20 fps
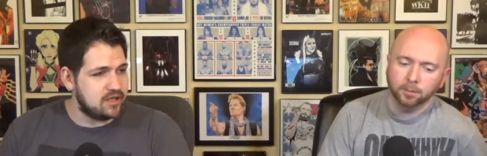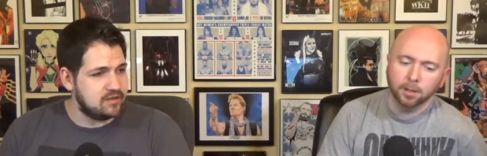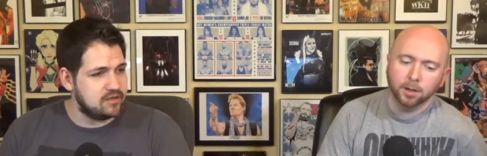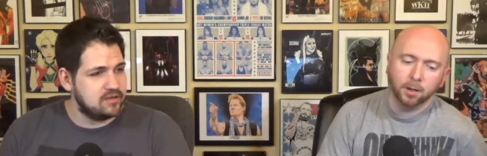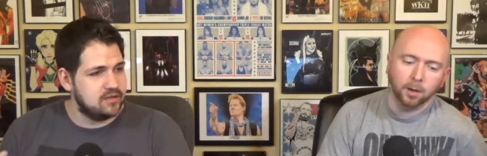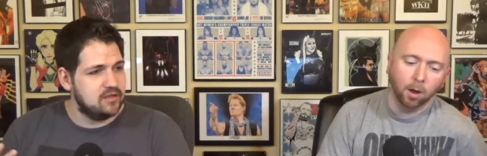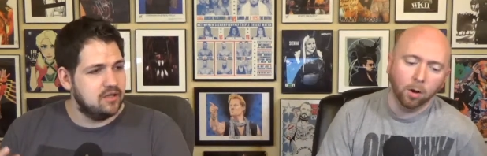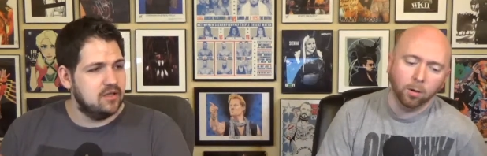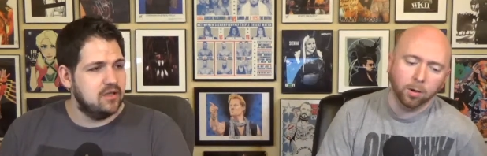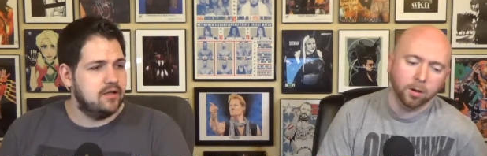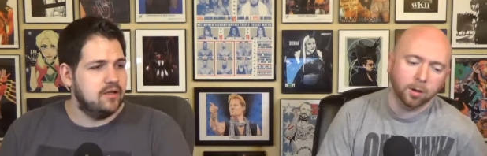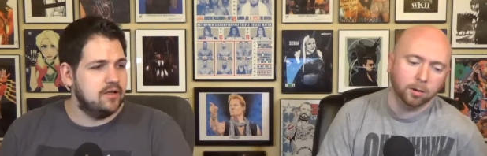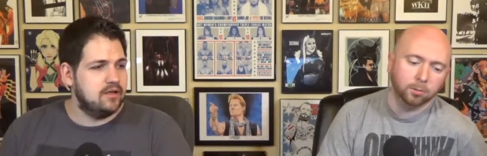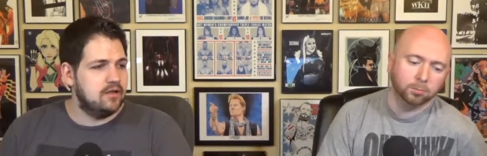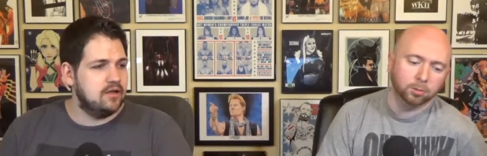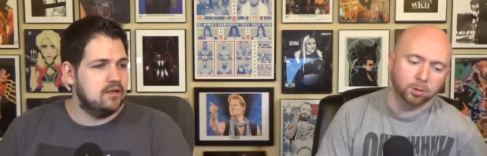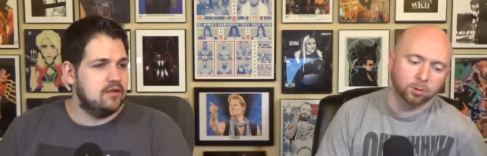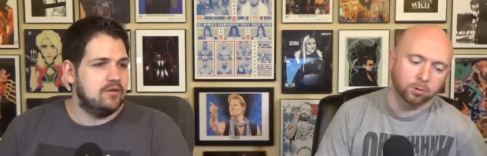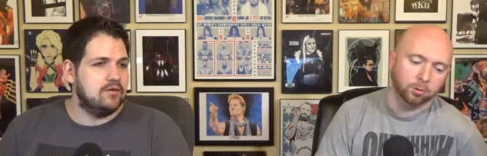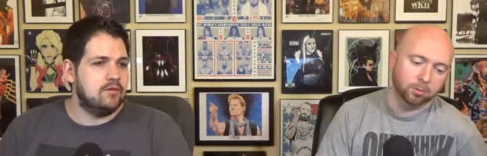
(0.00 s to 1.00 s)
Speaker 1: Yeah. Oh yeah, I'm
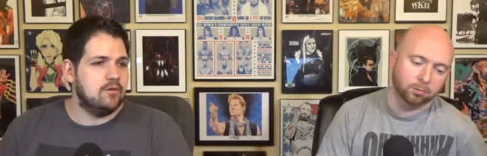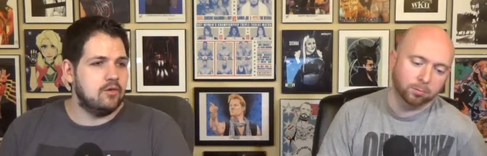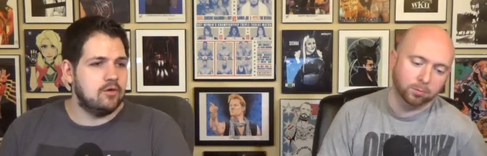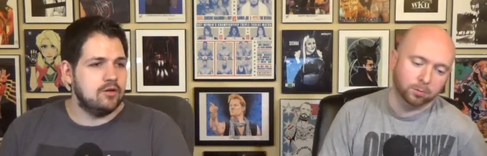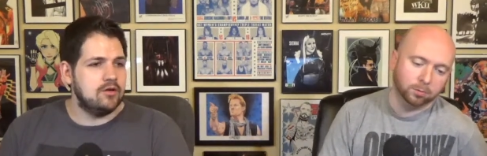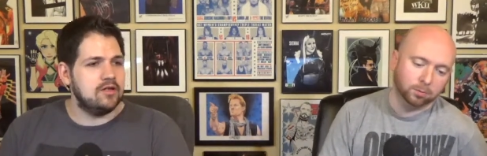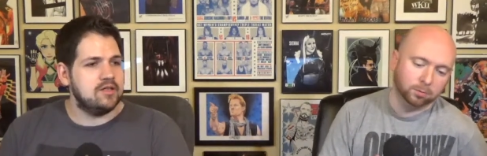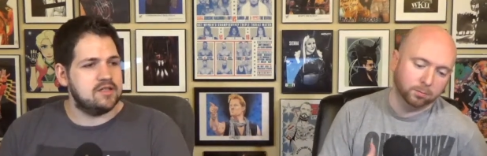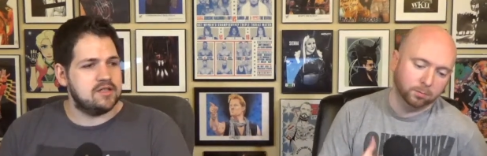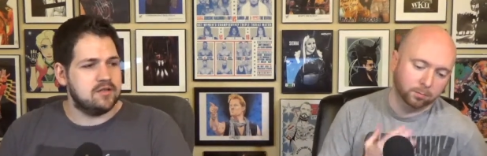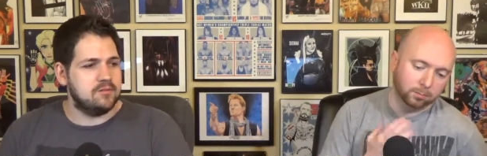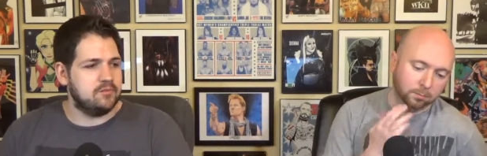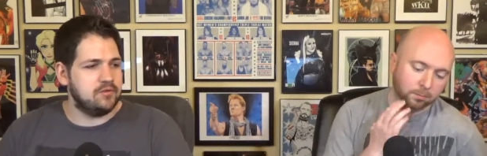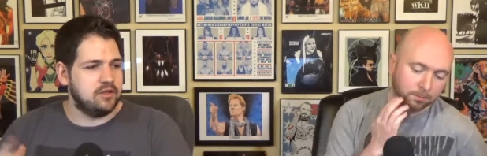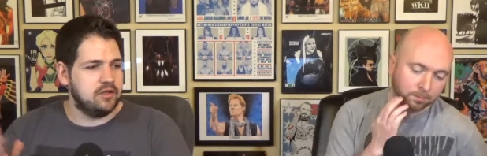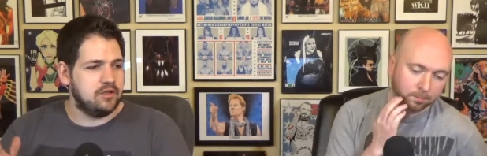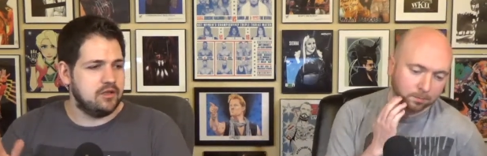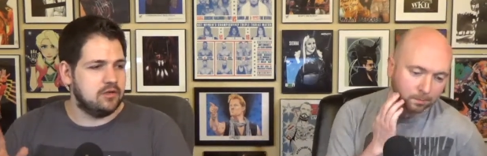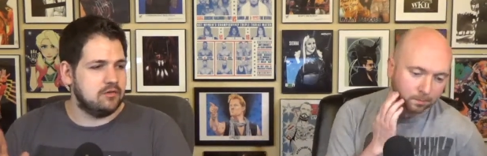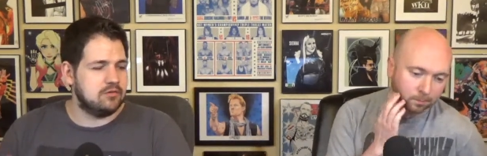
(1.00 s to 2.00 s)
sure. It or it's
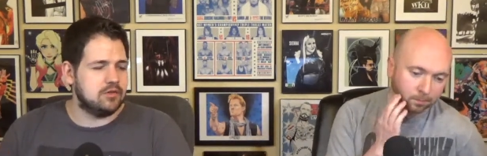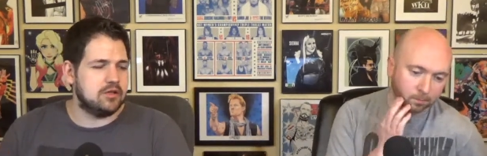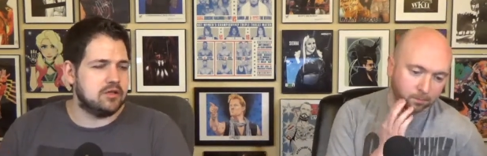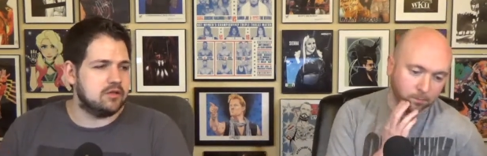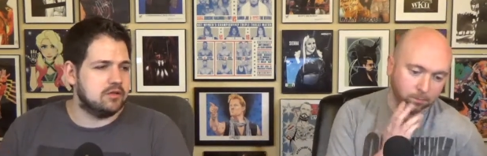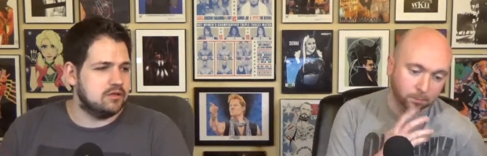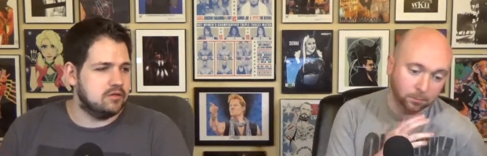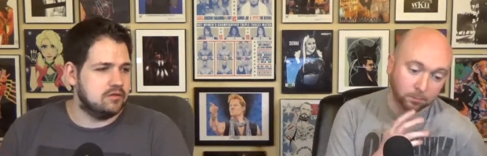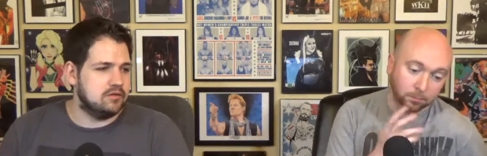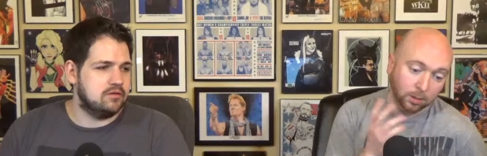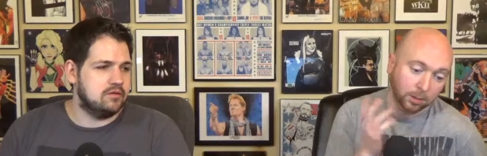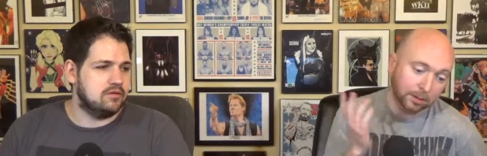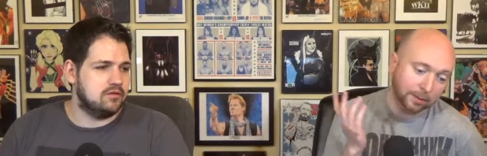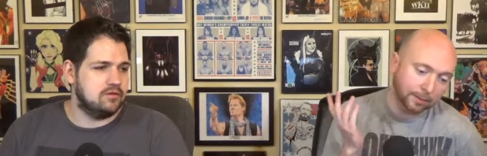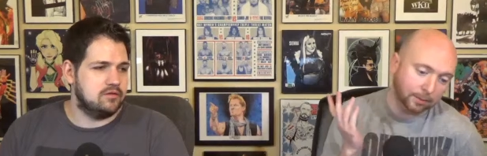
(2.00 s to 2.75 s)
completely a work. Nah.